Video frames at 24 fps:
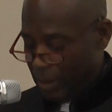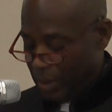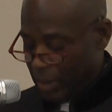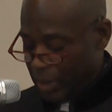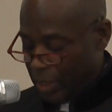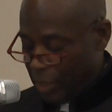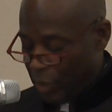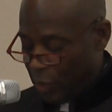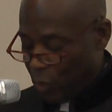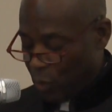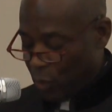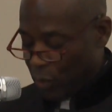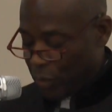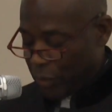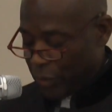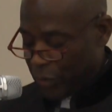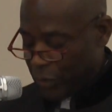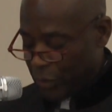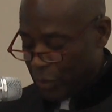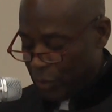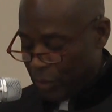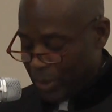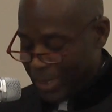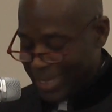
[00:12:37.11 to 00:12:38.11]
in order
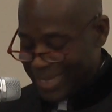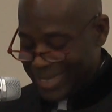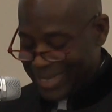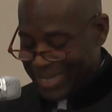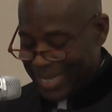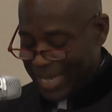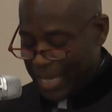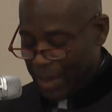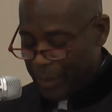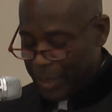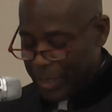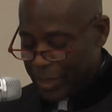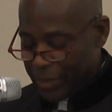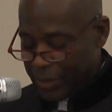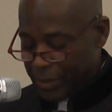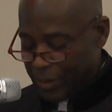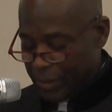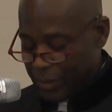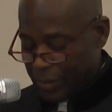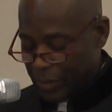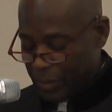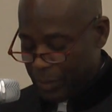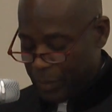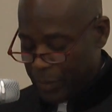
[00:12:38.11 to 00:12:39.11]
to examine
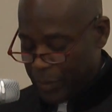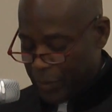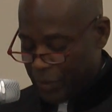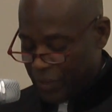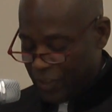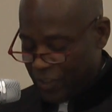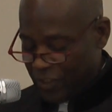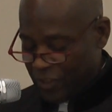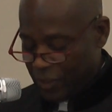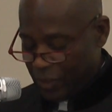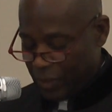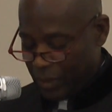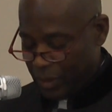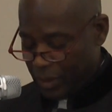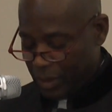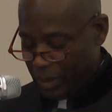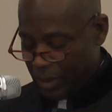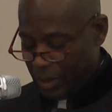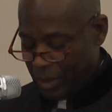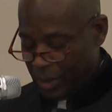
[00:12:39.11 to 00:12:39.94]
such a position